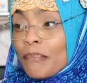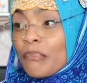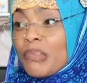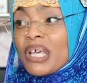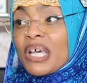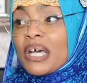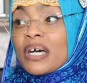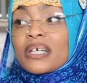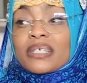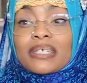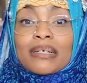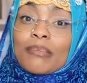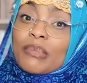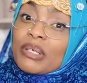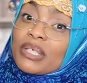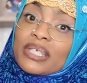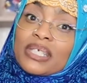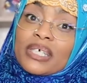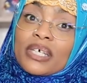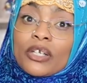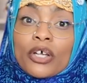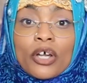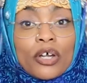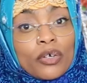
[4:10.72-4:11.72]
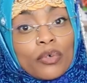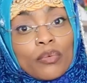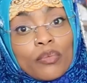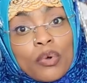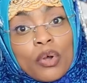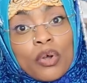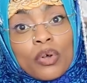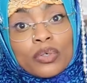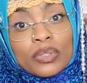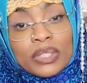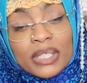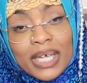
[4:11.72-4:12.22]
because I'm going to send her the
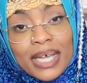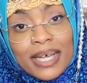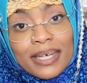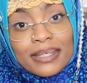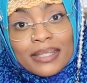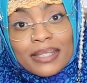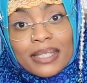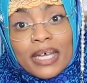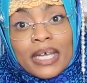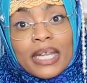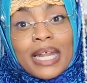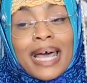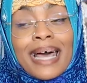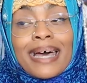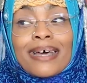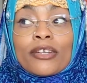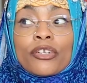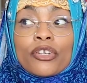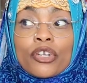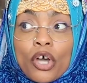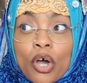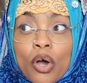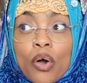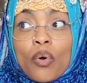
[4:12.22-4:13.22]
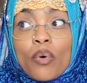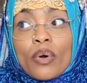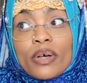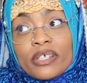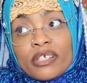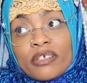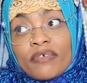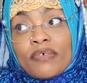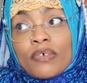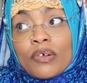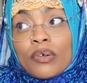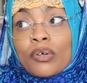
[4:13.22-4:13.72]
wrong text that I know
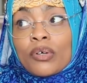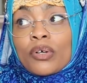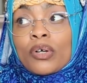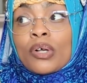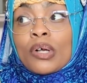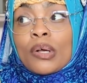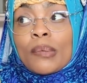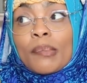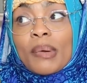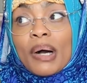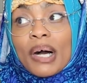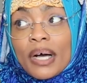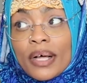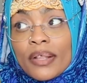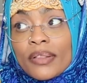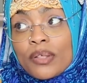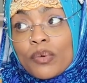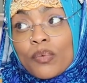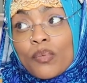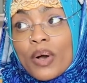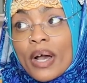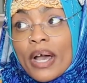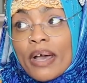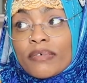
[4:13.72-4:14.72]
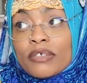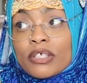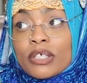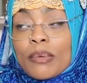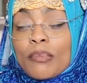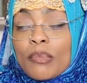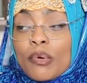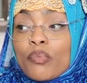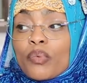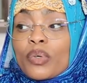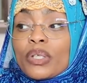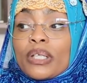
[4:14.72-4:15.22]
is for my other wife. So
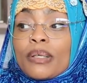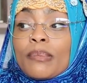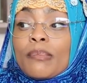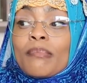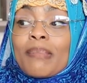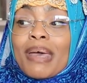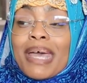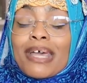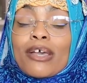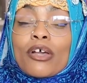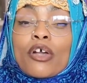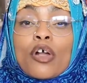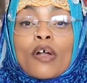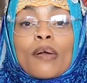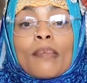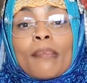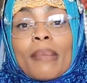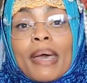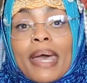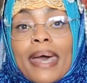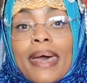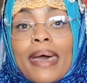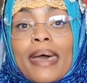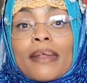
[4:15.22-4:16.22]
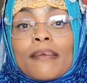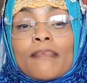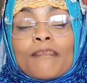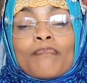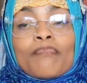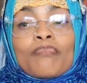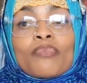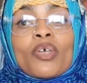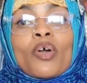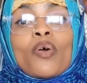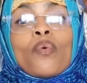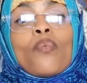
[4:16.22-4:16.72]
I'm going to really make her mad.
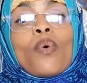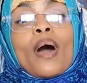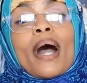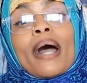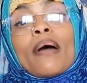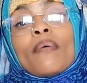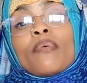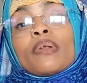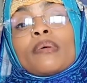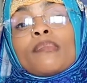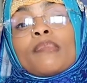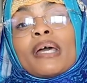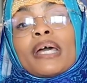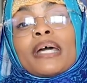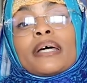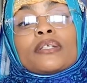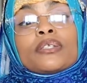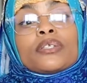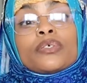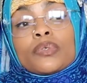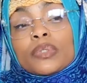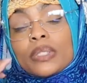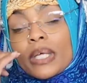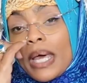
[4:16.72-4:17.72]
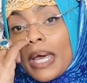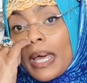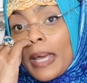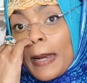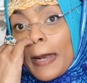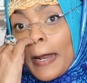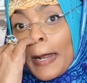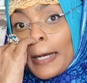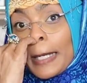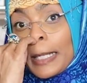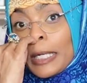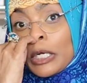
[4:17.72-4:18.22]
Why would a man do
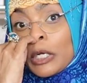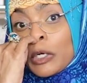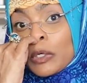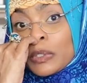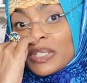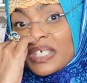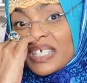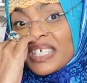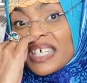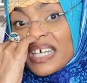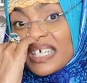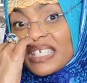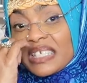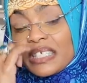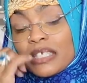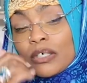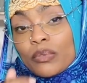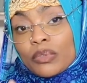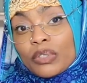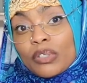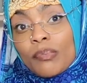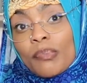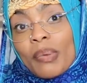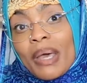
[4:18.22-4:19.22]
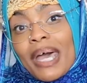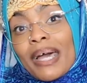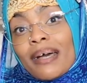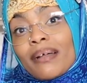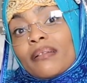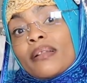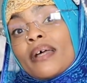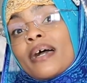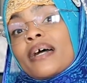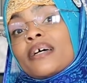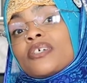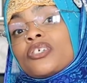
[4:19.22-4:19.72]
that? And he knows he's got to deal with the
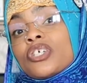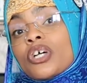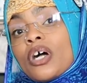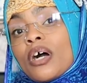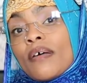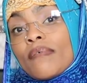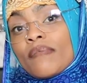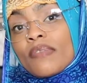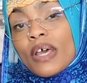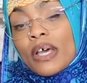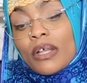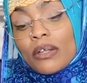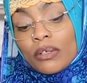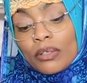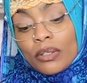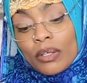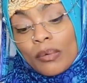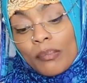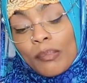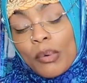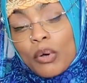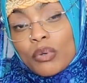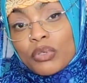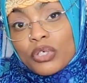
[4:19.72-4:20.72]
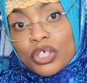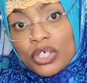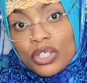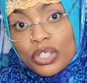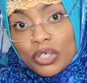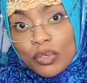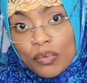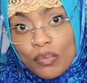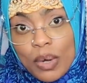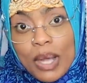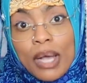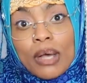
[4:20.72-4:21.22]
backlash of that or the
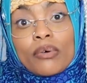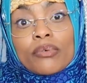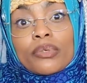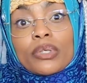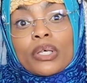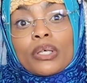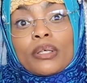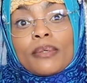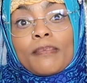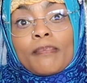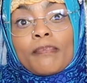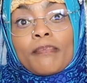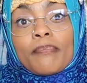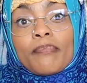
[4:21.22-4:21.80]
emotions around it,